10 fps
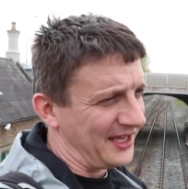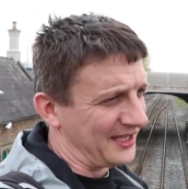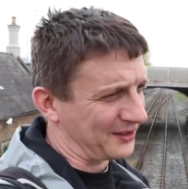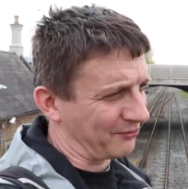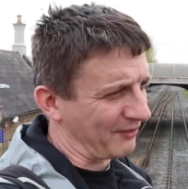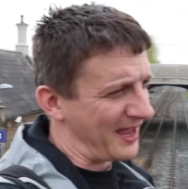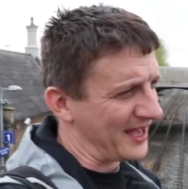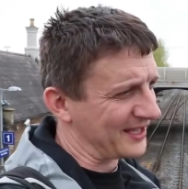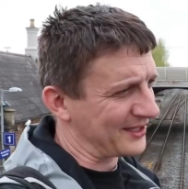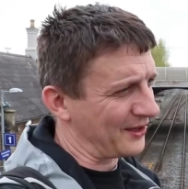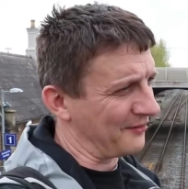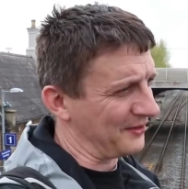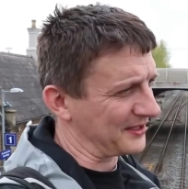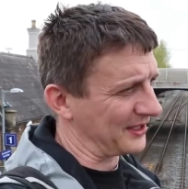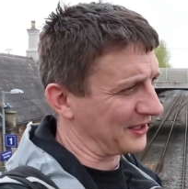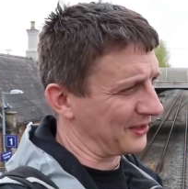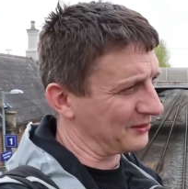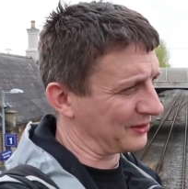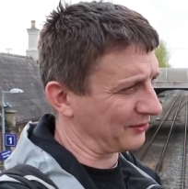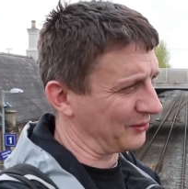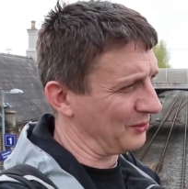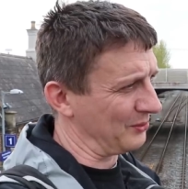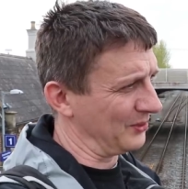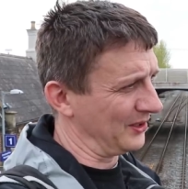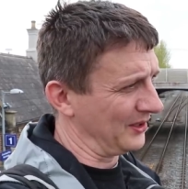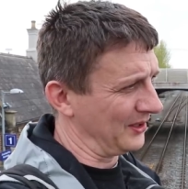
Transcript: is the rare service that goes through